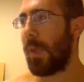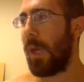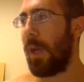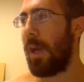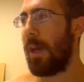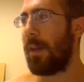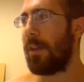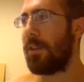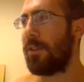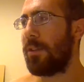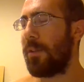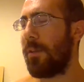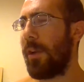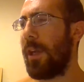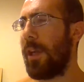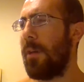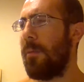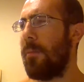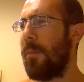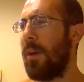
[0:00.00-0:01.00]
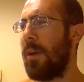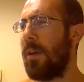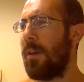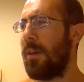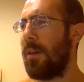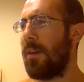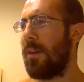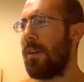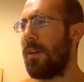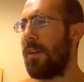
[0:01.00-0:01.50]
I had a dream
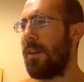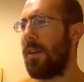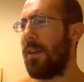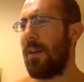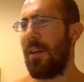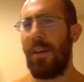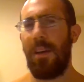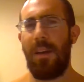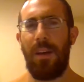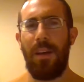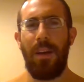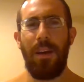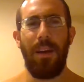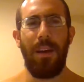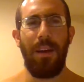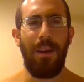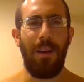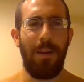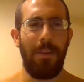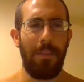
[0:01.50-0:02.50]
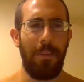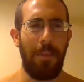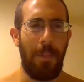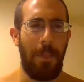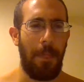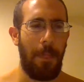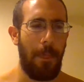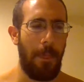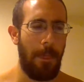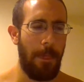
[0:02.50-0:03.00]
a
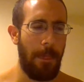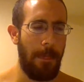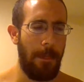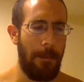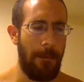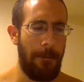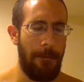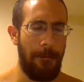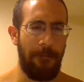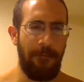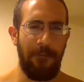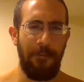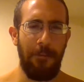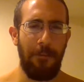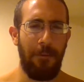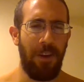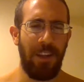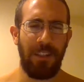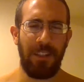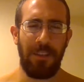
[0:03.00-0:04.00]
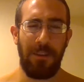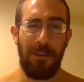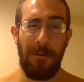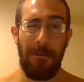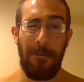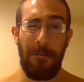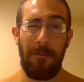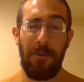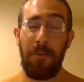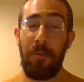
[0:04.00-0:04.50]
few nights
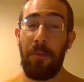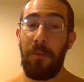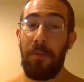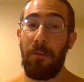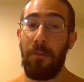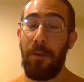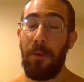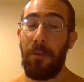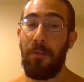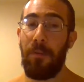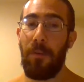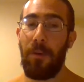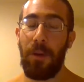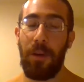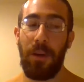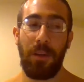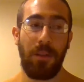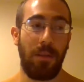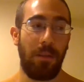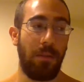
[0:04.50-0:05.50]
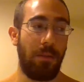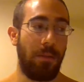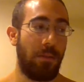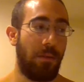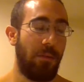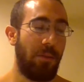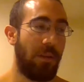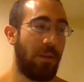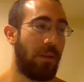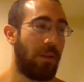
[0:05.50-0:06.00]
ago, maybe 3 or 4 days,
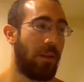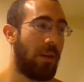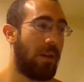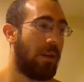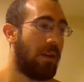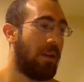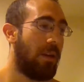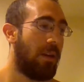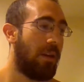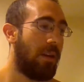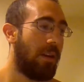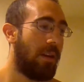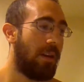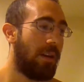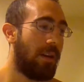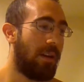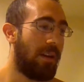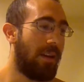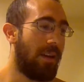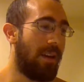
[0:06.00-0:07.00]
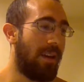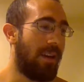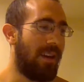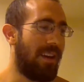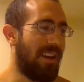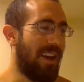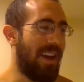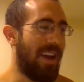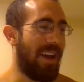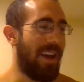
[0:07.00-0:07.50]
something like that. And